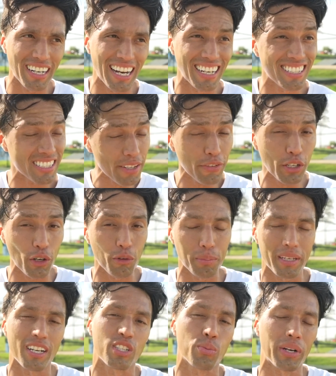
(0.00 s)
and it's difficult
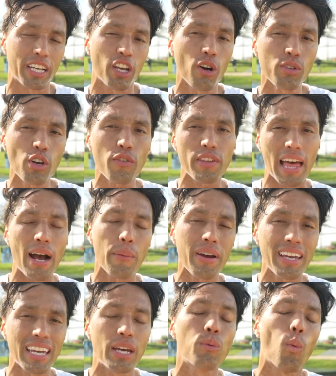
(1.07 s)
because when it goes over that
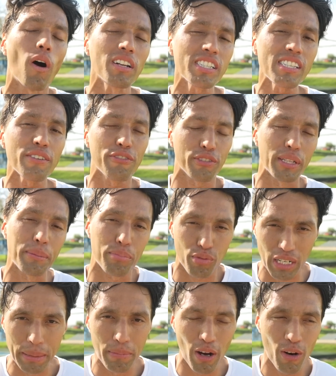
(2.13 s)
way, it wants to flip
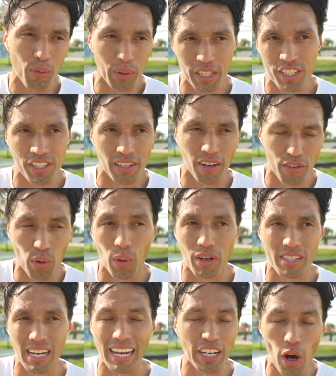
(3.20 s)
primo, which of
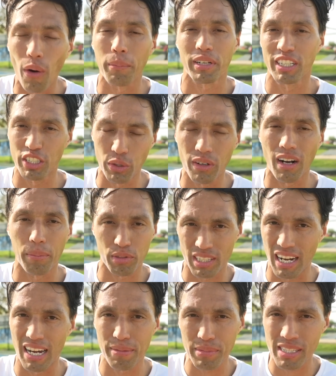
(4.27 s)
course I know I'm gonna do a couple times.